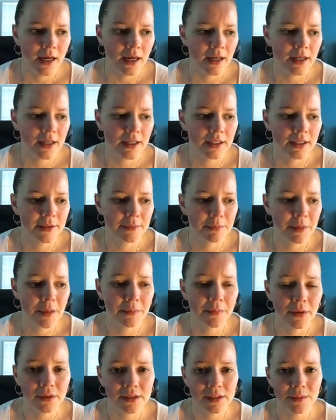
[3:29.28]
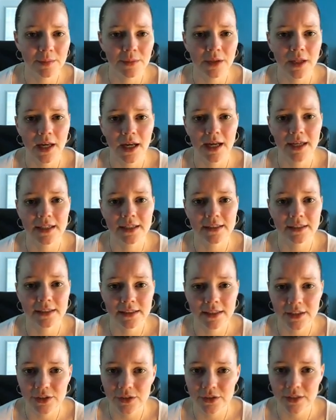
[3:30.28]
My milk supply
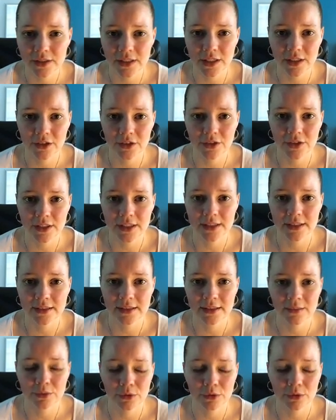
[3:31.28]
continues to increase.